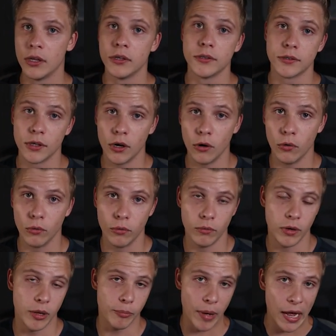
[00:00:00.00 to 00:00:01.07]
So
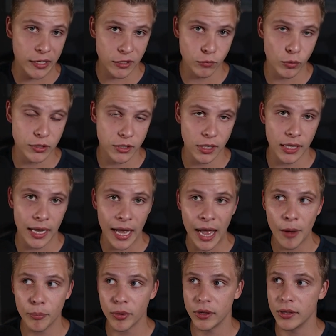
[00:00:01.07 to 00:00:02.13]
imagine what's going to
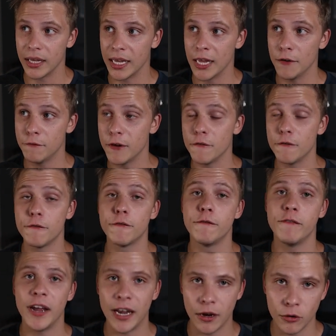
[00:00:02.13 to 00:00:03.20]
happen if it
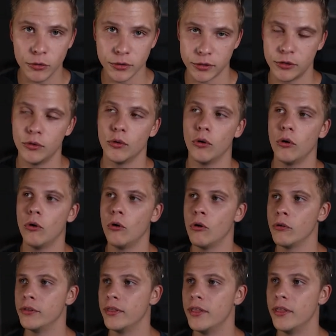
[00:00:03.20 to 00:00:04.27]
fails to
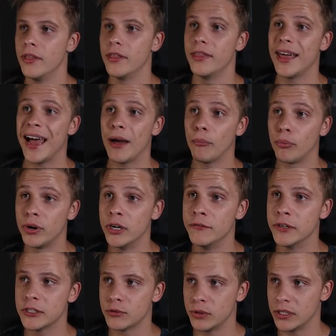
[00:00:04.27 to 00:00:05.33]
hold that
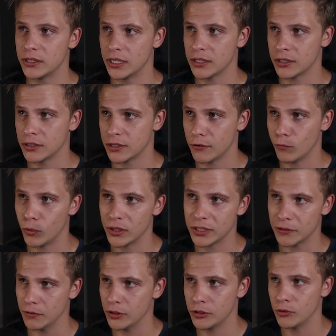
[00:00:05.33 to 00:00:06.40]
previous resistance of
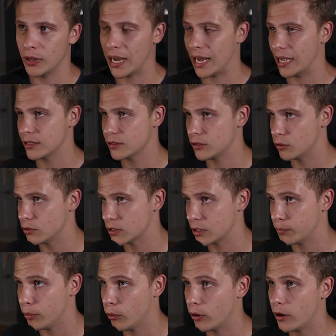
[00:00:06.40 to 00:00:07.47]
172 as new
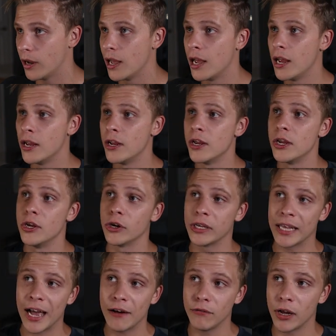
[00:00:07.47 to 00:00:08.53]
support. You're going
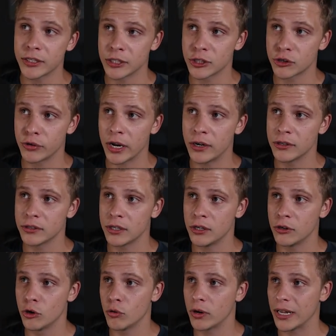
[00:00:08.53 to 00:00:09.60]
to have lots of traders
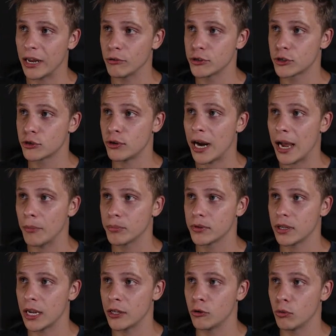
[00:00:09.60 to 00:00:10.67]
here who are now
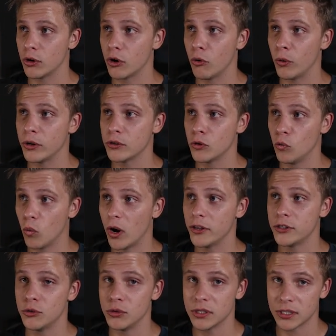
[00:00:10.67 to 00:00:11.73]
trapped and who are going to
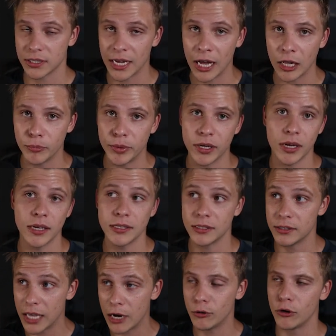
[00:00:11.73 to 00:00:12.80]
want to sell
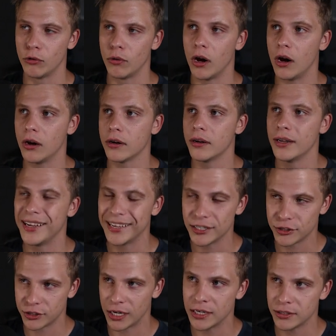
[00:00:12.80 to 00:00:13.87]
because they were wrong
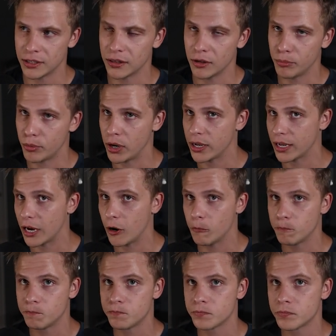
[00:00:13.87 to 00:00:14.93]
in chasing the breakout.